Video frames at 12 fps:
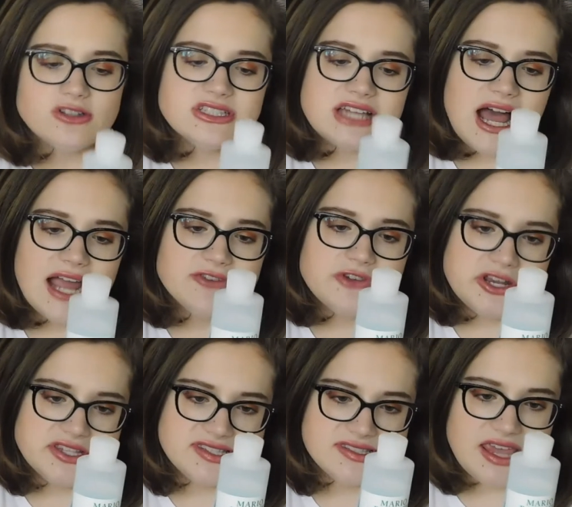
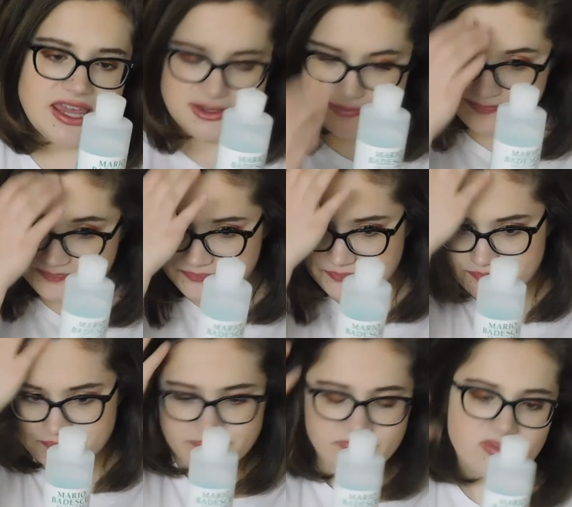dehydrated skin
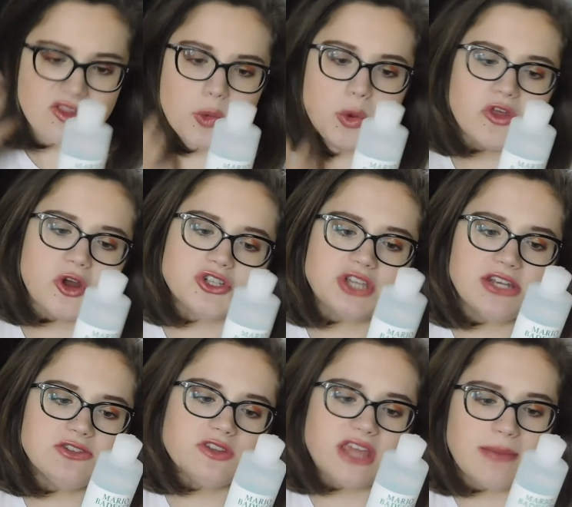with our
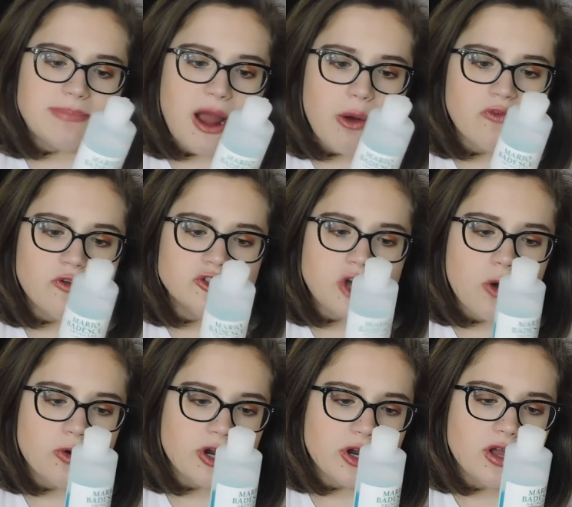gentle yet powerful
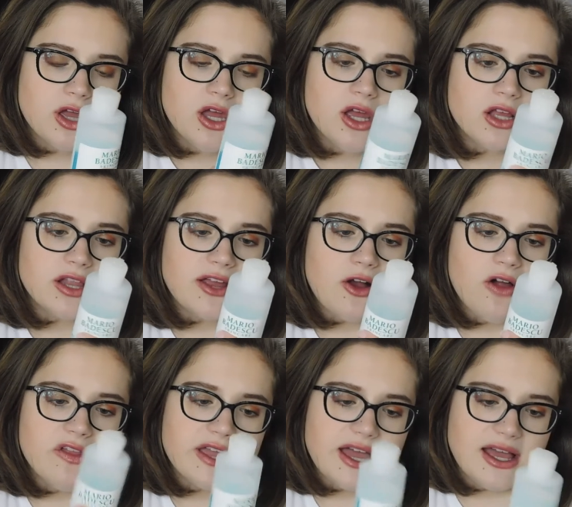toner.
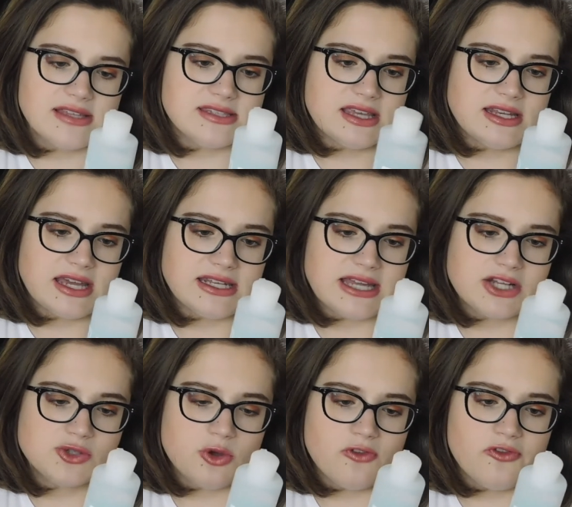Glycolic acid and
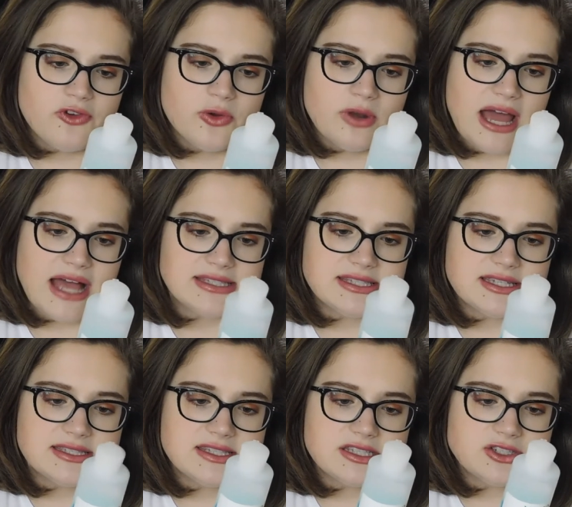natural fruit
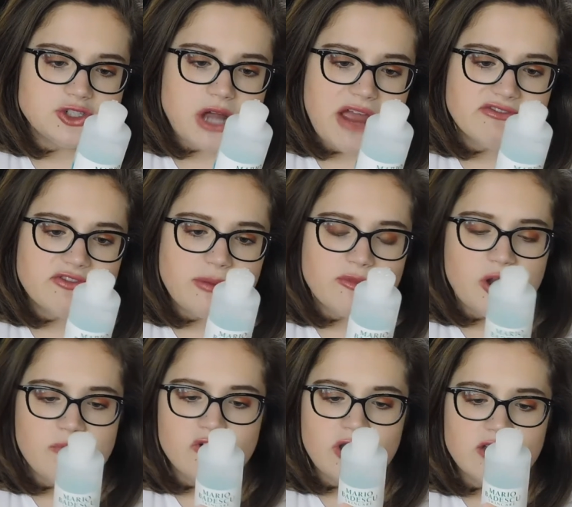acids derived from
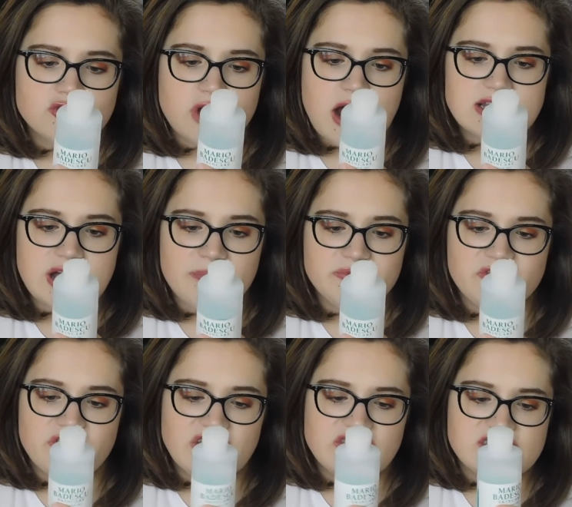grapefruit extract help to
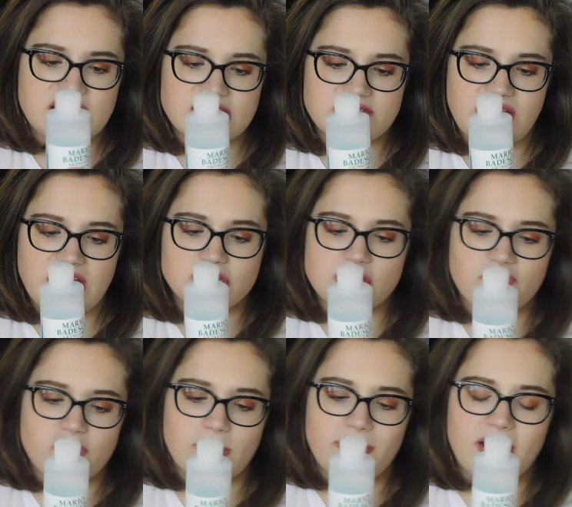fight the signs of aging
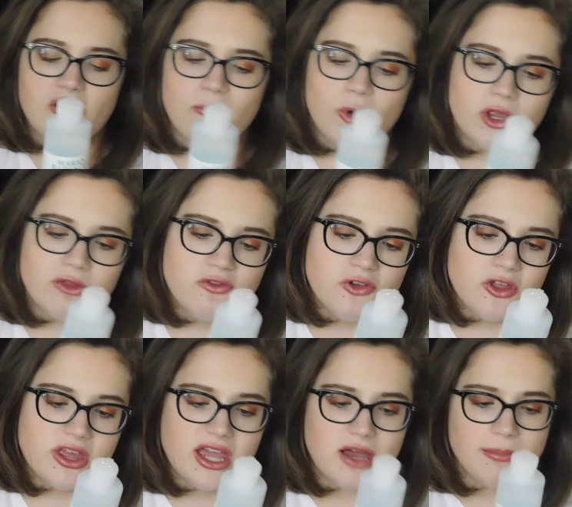for a brighter, more youthful
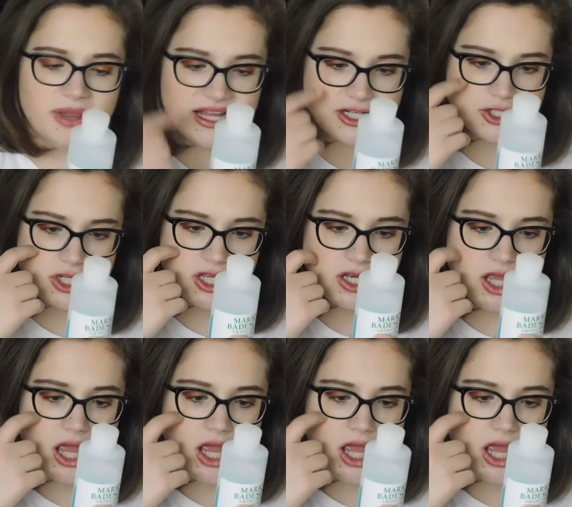looking complexion.